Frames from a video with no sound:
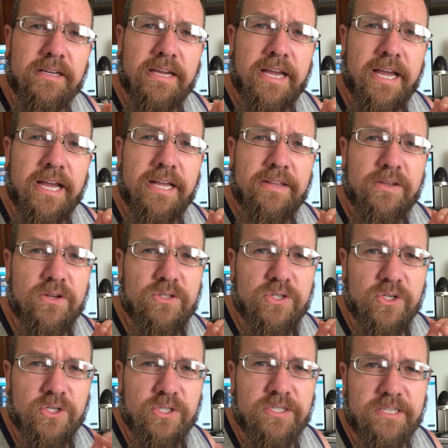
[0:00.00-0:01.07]
And there's a
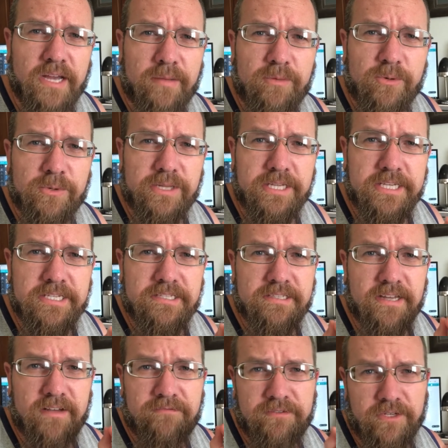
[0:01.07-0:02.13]
good time to release
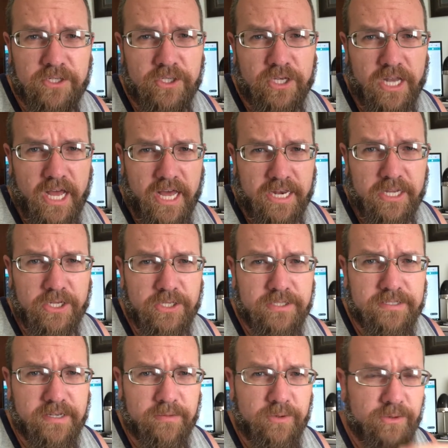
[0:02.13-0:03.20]
stuff and not a good
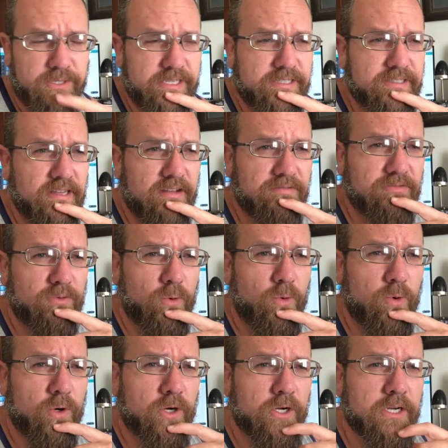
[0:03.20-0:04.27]
time to release stuff?
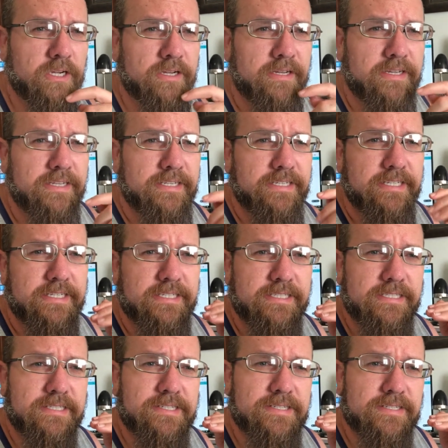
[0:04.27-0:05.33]
Or
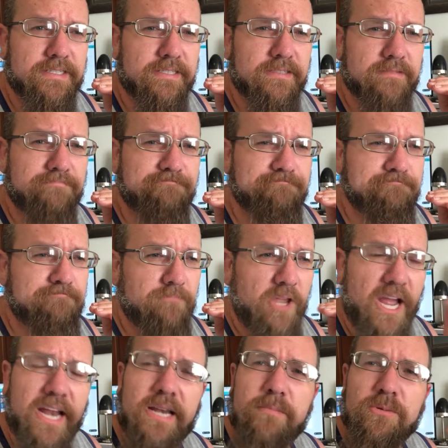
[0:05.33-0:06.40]
is
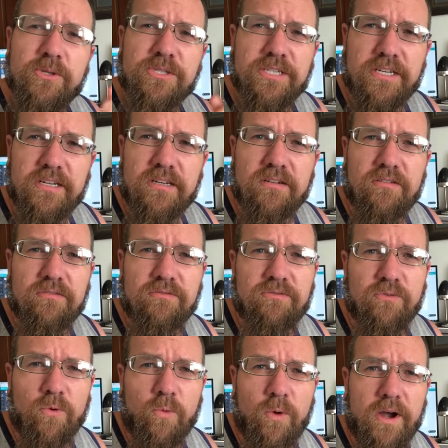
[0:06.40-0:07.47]
90% of
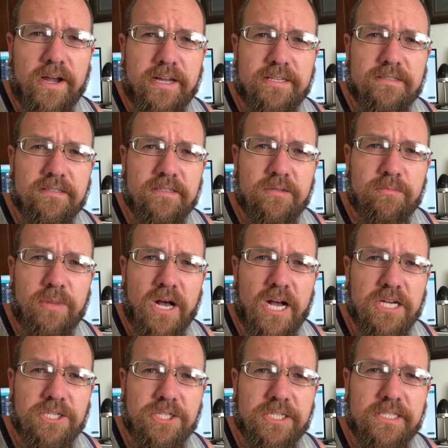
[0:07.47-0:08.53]
what
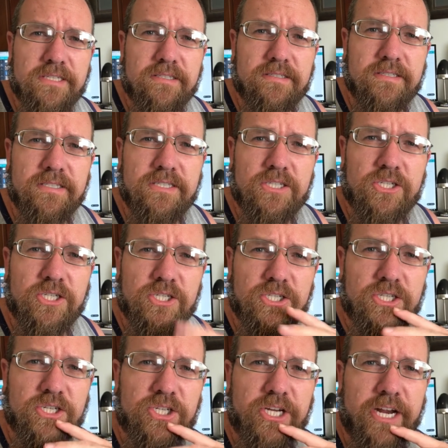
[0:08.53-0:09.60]
Posh is, is just
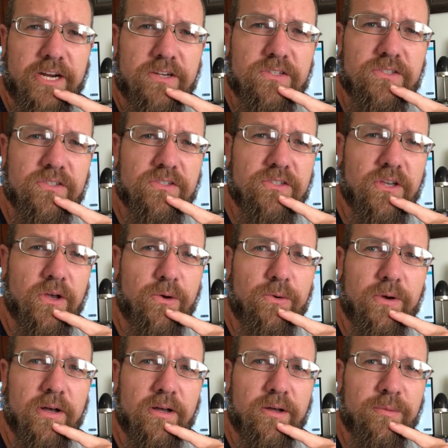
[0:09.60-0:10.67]
the shares? So
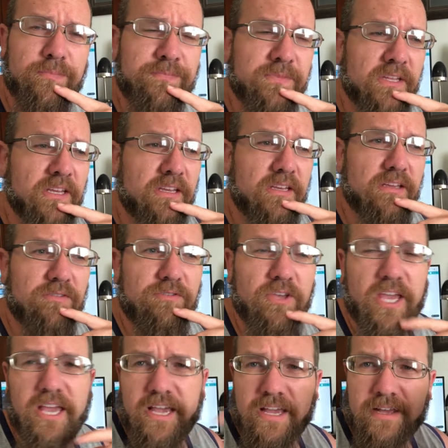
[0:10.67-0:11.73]
um, if you
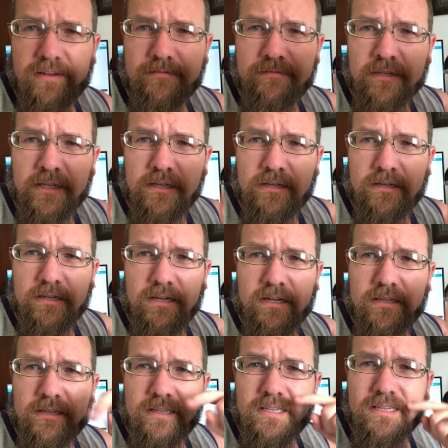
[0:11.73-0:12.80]
can,
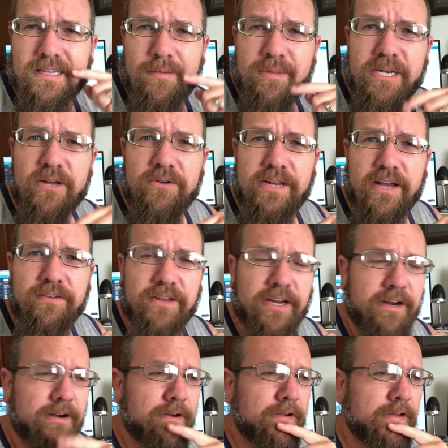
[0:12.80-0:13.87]
uh, let me know down
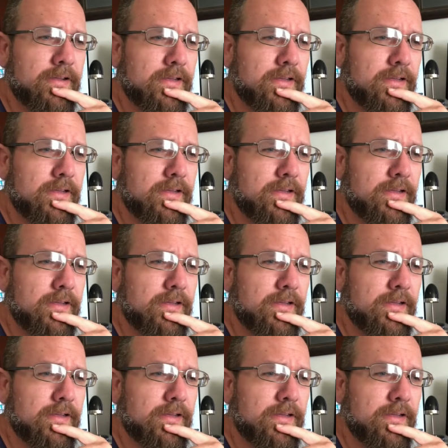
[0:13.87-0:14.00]
there.